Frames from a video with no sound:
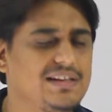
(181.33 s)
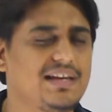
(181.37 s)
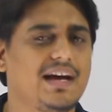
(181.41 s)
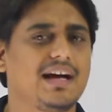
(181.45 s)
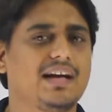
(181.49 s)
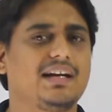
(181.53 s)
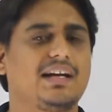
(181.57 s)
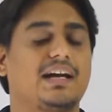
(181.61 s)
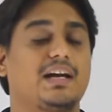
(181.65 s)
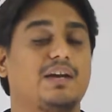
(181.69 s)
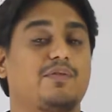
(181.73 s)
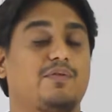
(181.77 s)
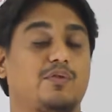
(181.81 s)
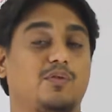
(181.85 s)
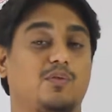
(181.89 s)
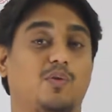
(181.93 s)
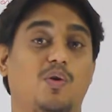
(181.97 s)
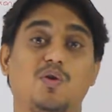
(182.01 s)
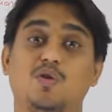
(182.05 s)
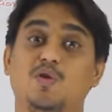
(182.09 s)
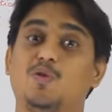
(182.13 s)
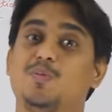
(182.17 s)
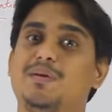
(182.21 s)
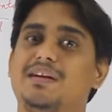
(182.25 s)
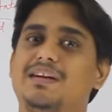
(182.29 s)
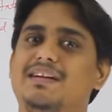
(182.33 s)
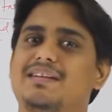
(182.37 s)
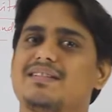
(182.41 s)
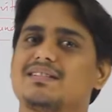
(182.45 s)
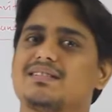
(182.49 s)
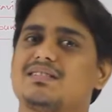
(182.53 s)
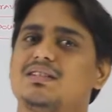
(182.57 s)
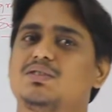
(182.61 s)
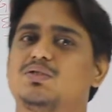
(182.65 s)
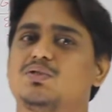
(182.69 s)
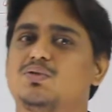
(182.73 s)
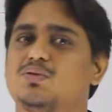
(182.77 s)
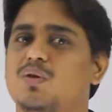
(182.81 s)
that, and if you want to be
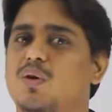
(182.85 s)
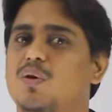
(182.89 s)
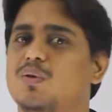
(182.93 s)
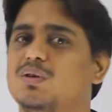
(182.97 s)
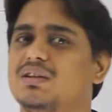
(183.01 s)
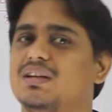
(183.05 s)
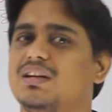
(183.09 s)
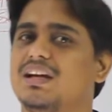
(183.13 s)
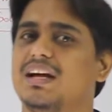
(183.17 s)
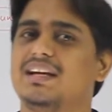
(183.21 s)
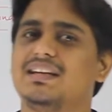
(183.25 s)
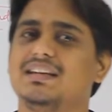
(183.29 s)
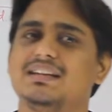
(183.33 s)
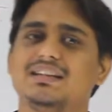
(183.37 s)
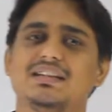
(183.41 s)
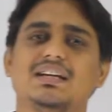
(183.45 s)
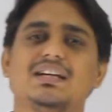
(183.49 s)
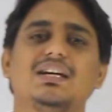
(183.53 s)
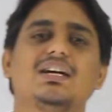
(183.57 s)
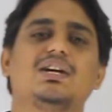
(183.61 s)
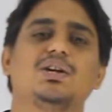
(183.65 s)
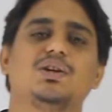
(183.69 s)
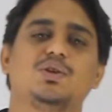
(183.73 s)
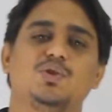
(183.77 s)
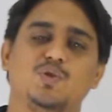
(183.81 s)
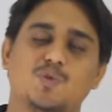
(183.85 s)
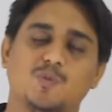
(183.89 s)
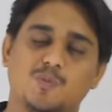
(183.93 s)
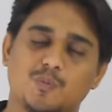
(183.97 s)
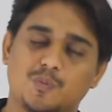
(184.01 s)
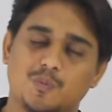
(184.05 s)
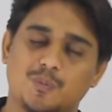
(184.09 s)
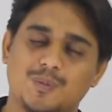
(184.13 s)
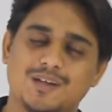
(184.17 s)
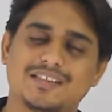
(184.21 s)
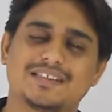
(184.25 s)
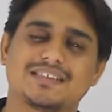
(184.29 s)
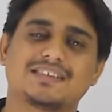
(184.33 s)
interested throughout the 9th, you
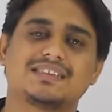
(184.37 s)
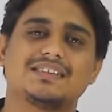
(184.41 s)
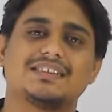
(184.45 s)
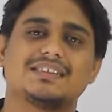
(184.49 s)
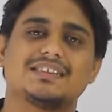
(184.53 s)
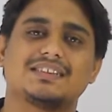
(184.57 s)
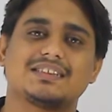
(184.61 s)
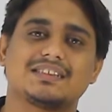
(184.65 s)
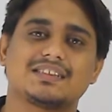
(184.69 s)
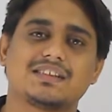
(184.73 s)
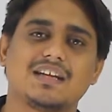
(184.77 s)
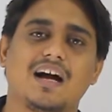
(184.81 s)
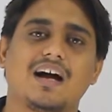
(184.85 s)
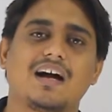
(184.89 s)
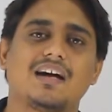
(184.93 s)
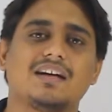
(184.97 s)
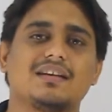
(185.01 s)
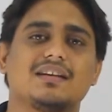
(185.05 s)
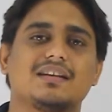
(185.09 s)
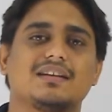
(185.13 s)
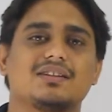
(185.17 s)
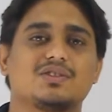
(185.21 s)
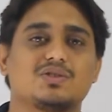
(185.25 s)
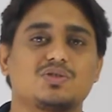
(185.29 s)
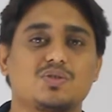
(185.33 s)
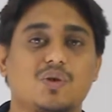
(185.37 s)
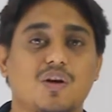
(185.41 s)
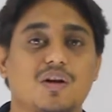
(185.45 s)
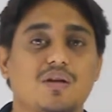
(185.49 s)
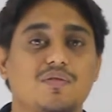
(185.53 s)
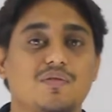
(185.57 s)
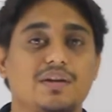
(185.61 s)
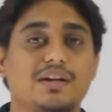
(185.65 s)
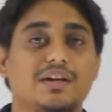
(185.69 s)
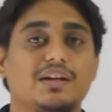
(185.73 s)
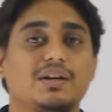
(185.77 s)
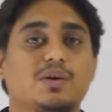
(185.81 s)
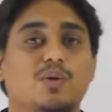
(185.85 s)
must start
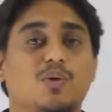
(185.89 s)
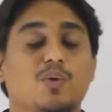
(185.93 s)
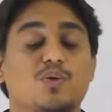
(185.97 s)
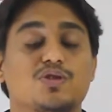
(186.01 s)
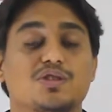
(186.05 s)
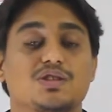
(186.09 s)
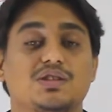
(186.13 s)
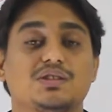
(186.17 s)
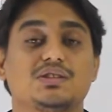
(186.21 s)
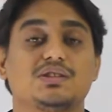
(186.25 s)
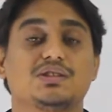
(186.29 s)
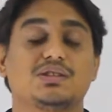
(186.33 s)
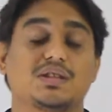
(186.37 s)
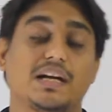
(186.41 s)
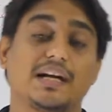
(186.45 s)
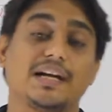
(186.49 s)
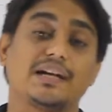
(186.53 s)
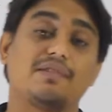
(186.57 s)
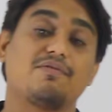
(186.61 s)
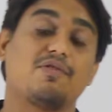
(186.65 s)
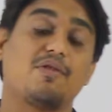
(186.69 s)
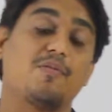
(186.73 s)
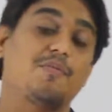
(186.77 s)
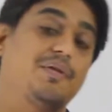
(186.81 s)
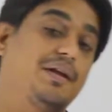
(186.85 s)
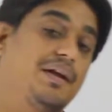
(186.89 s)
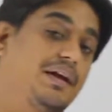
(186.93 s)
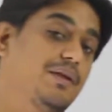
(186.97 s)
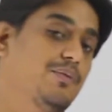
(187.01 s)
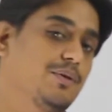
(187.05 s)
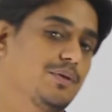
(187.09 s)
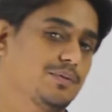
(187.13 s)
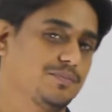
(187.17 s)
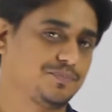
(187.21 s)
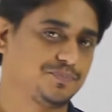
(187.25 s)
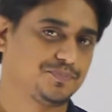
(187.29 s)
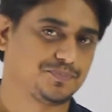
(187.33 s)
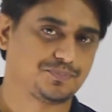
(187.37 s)
solving questions right from day
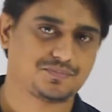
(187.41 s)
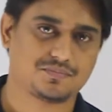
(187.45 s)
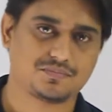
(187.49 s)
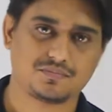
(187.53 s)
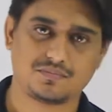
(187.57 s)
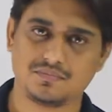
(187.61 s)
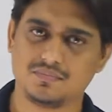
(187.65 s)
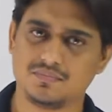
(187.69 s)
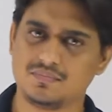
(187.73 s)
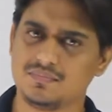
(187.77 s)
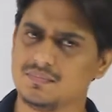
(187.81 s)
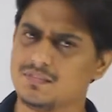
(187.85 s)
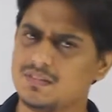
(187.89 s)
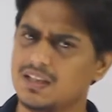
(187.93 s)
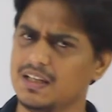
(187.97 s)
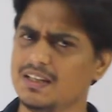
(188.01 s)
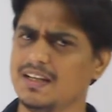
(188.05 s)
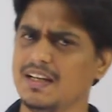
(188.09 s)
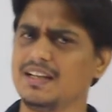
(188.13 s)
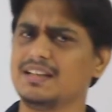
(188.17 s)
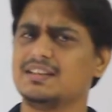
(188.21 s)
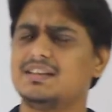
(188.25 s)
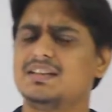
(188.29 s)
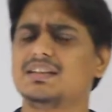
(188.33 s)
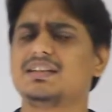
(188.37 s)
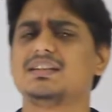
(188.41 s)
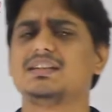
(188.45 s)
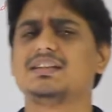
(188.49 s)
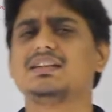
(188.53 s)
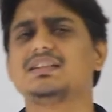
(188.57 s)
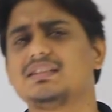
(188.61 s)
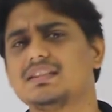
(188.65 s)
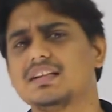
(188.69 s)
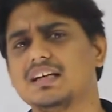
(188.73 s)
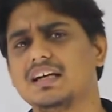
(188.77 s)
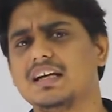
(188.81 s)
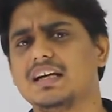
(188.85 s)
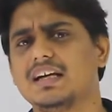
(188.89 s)
one. Next thing
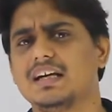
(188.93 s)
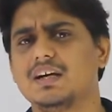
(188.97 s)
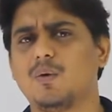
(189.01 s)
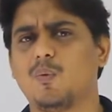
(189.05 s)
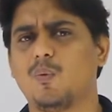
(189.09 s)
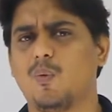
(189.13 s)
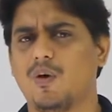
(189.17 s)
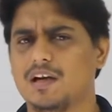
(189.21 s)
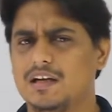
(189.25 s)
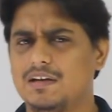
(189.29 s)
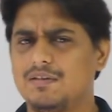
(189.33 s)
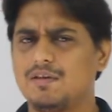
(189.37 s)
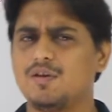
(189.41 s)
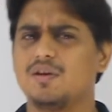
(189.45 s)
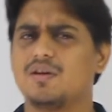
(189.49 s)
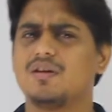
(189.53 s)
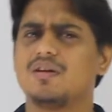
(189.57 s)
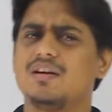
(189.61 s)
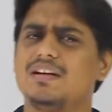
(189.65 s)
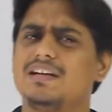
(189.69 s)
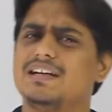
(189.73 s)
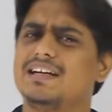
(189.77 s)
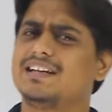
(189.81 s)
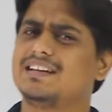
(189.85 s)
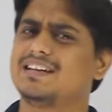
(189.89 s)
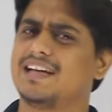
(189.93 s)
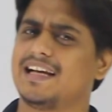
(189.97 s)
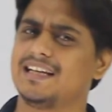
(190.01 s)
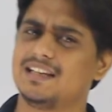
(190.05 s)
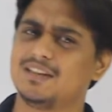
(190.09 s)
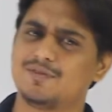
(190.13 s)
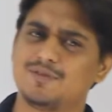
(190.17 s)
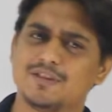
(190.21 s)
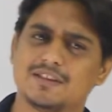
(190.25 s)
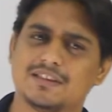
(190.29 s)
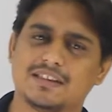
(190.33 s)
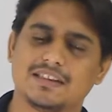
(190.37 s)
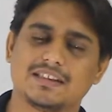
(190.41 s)
is, whatever you are learning in 9th
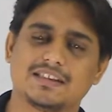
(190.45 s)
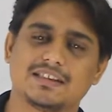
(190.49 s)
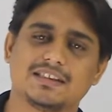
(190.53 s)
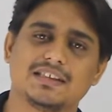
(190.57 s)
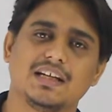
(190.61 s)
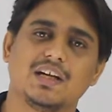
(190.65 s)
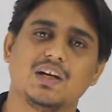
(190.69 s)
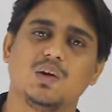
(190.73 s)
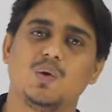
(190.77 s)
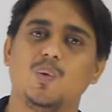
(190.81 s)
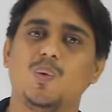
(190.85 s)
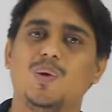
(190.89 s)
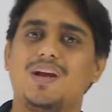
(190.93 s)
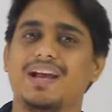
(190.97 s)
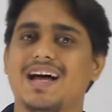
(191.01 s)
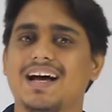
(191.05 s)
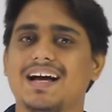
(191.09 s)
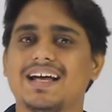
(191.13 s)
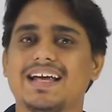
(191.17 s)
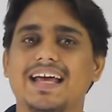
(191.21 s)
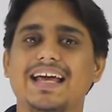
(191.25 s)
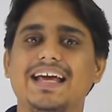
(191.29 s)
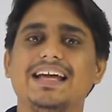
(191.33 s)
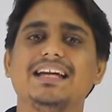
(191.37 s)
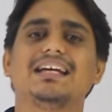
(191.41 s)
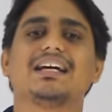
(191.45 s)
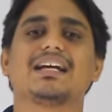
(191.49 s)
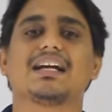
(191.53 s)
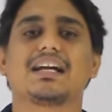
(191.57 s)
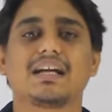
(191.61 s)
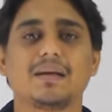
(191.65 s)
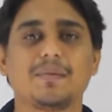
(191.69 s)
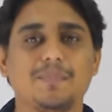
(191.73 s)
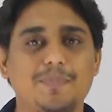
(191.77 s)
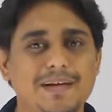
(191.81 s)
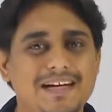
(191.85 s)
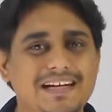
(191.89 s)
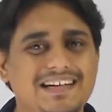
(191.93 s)
physics will again
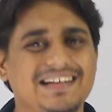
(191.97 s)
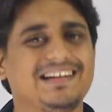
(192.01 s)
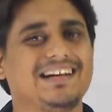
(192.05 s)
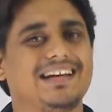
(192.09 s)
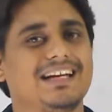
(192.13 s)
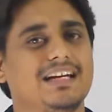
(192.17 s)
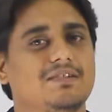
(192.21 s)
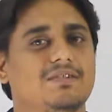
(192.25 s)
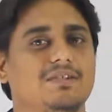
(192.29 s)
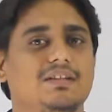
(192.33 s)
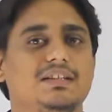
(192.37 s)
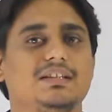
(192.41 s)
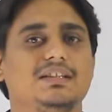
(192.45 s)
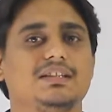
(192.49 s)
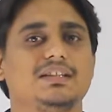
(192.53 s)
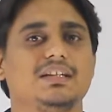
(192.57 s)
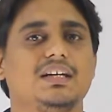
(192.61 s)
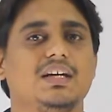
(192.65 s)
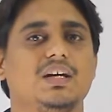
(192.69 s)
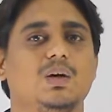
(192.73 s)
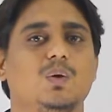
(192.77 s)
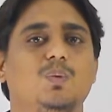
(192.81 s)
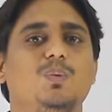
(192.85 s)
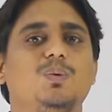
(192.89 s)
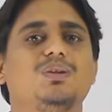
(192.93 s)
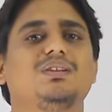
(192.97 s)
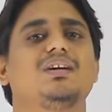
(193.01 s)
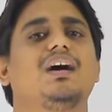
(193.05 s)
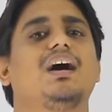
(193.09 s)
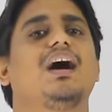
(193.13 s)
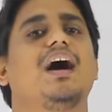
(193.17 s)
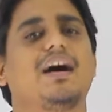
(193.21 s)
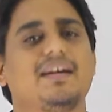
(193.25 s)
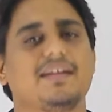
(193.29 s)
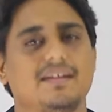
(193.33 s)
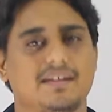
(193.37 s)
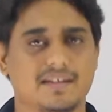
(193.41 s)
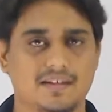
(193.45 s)
repeat in 11th with a
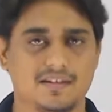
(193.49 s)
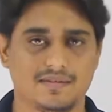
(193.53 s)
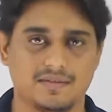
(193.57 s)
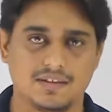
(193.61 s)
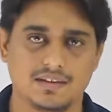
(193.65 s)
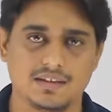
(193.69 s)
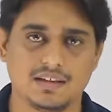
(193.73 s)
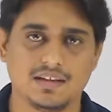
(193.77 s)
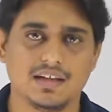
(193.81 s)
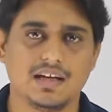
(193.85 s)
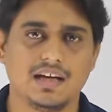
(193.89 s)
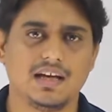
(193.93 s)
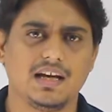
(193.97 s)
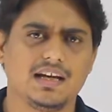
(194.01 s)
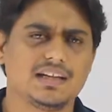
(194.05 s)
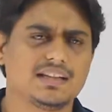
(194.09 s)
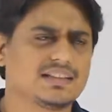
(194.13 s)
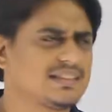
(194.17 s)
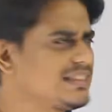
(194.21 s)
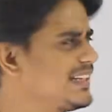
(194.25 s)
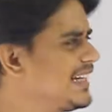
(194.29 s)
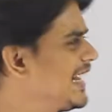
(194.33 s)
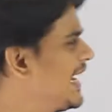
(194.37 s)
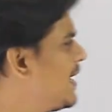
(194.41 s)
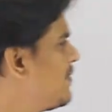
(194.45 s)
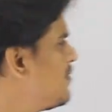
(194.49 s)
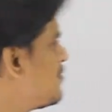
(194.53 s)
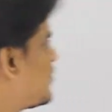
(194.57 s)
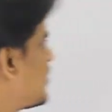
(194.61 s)
higher level. Same